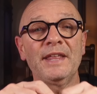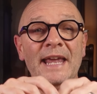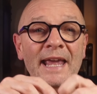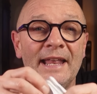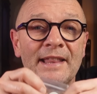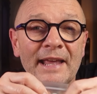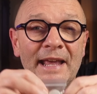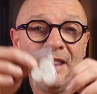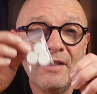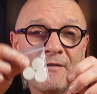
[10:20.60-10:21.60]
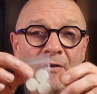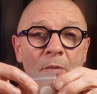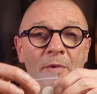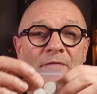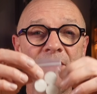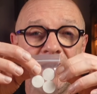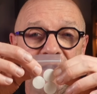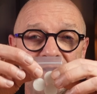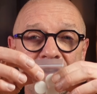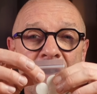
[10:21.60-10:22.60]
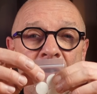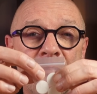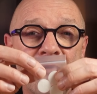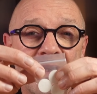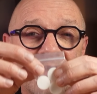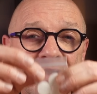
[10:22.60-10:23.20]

kit in the form of these compressed